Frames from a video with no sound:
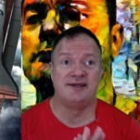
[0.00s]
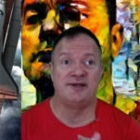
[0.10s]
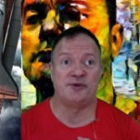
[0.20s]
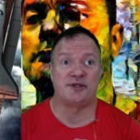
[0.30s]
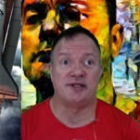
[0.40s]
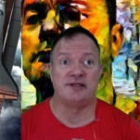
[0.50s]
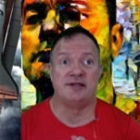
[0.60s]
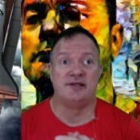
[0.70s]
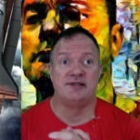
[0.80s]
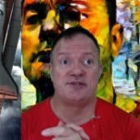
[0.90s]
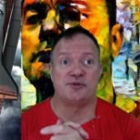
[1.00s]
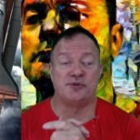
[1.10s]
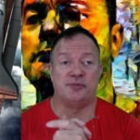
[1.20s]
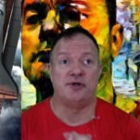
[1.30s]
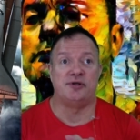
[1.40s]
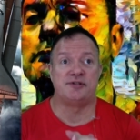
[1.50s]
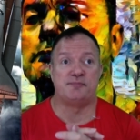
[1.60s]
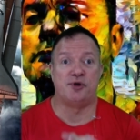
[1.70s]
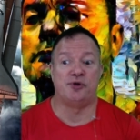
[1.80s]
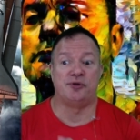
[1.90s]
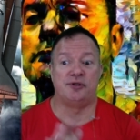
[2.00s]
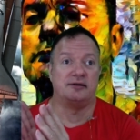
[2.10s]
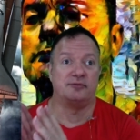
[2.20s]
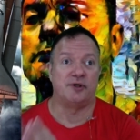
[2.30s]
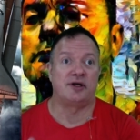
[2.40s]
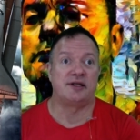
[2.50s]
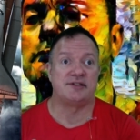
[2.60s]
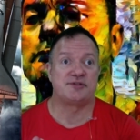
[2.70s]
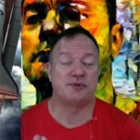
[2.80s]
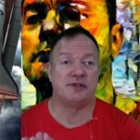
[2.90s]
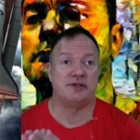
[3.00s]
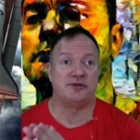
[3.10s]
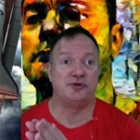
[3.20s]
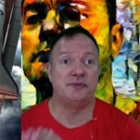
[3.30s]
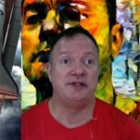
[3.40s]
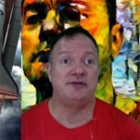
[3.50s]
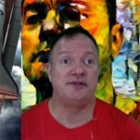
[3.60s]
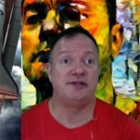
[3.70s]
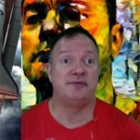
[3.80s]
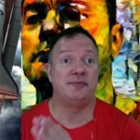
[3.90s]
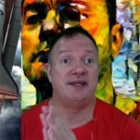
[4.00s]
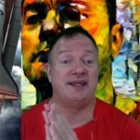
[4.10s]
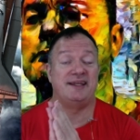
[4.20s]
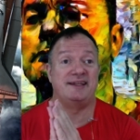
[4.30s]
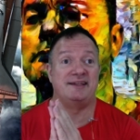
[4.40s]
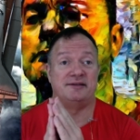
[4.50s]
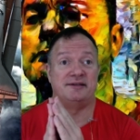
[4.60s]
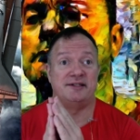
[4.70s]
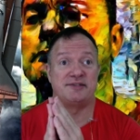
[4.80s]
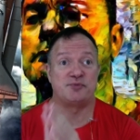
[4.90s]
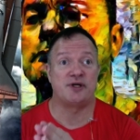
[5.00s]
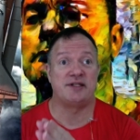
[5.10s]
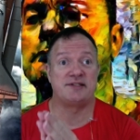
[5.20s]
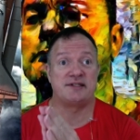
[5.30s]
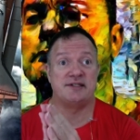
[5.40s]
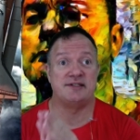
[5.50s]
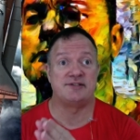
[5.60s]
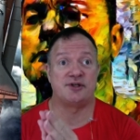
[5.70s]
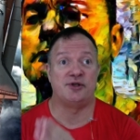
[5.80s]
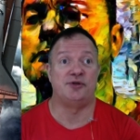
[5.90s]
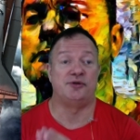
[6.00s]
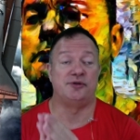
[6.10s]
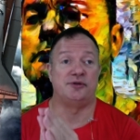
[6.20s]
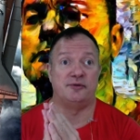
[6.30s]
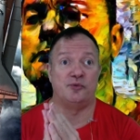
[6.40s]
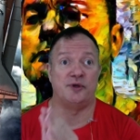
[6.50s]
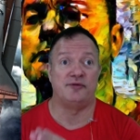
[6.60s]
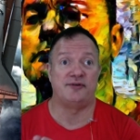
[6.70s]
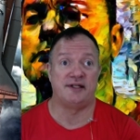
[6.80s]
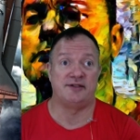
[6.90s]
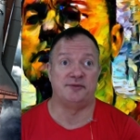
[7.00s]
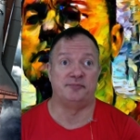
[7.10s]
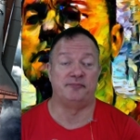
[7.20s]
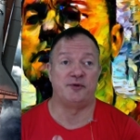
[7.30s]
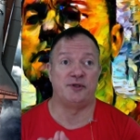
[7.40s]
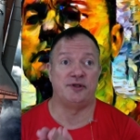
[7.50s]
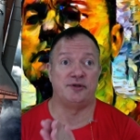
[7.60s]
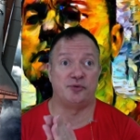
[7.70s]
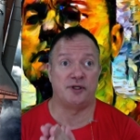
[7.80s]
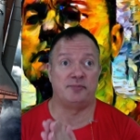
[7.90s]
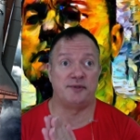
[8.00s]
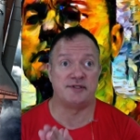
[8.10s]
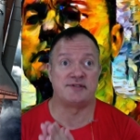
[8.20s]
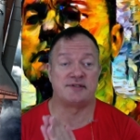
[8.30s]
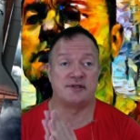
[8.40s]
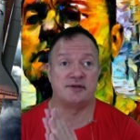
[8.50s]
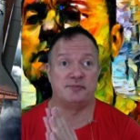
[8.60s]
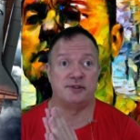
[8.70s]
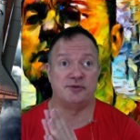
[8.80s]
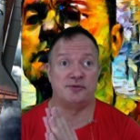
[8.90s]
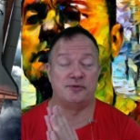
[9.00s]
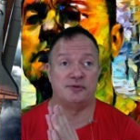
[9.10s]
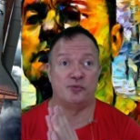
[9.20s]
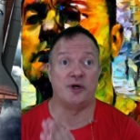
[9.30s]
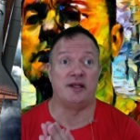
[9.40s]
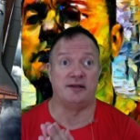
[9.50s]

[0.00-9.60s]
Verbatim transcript: Okay, so the bonds burn Rockets when there are too many of them and its price is under one Fantom when the TWAP is below one.